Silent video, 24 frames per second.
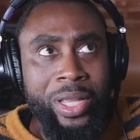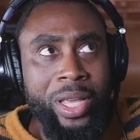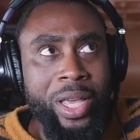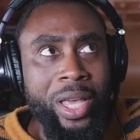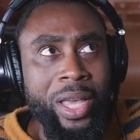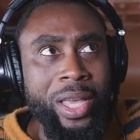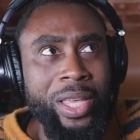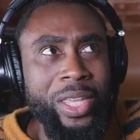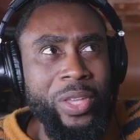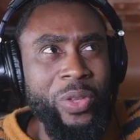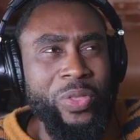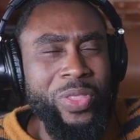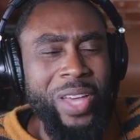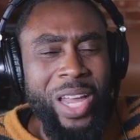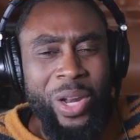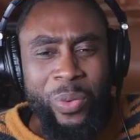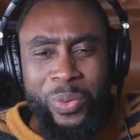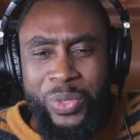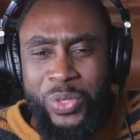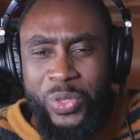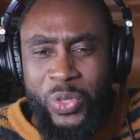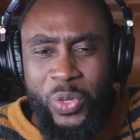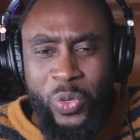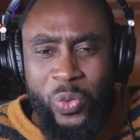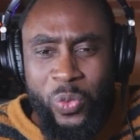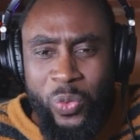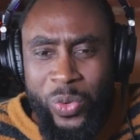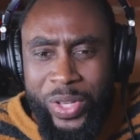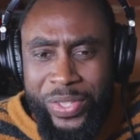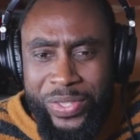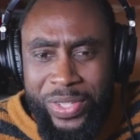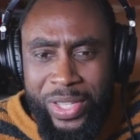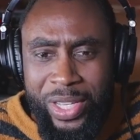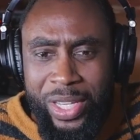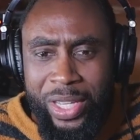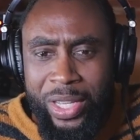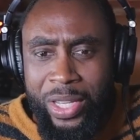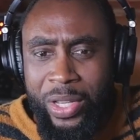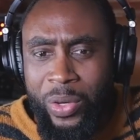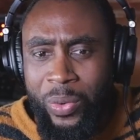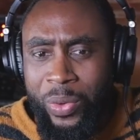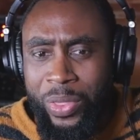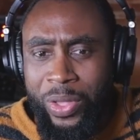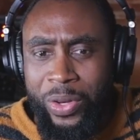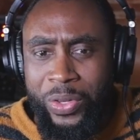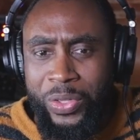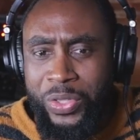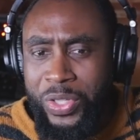you thought it was too risky or
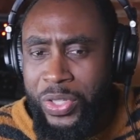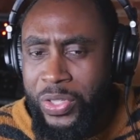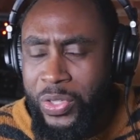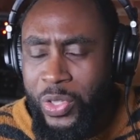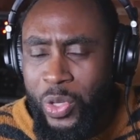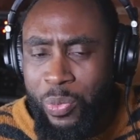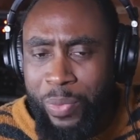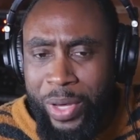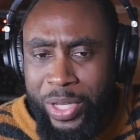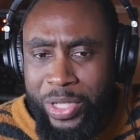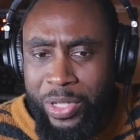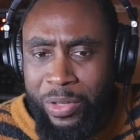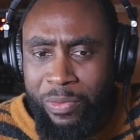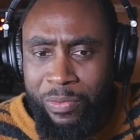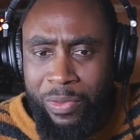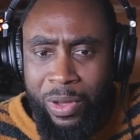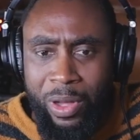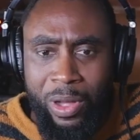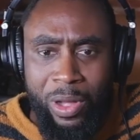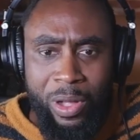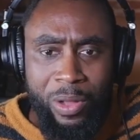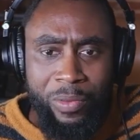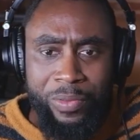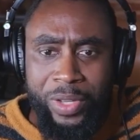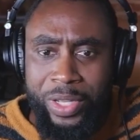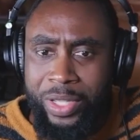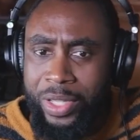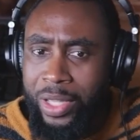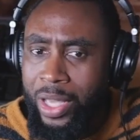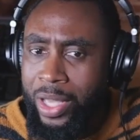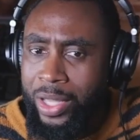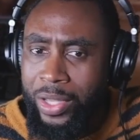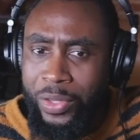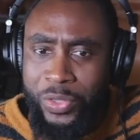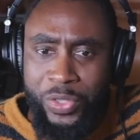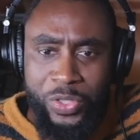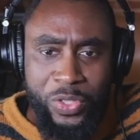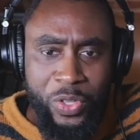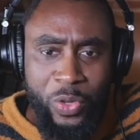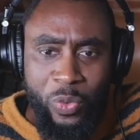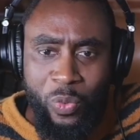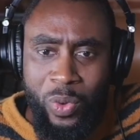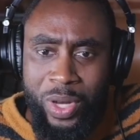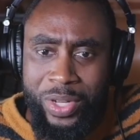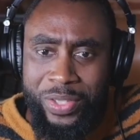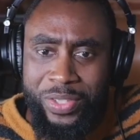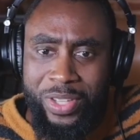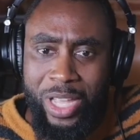there was just too much involved and you just didn't
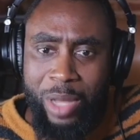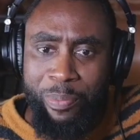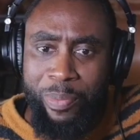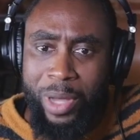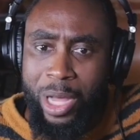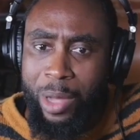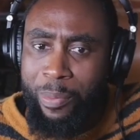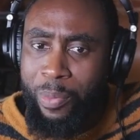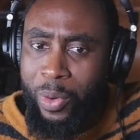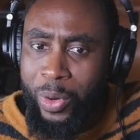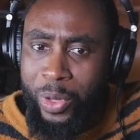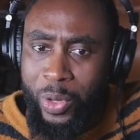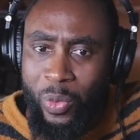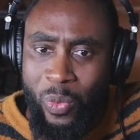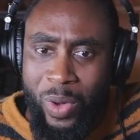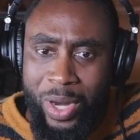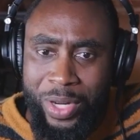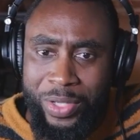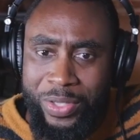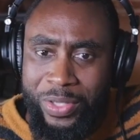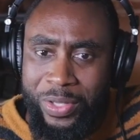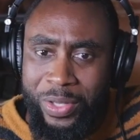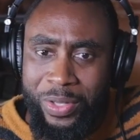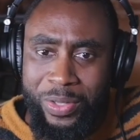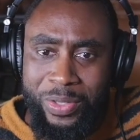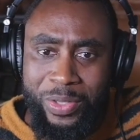want to step up or you wanted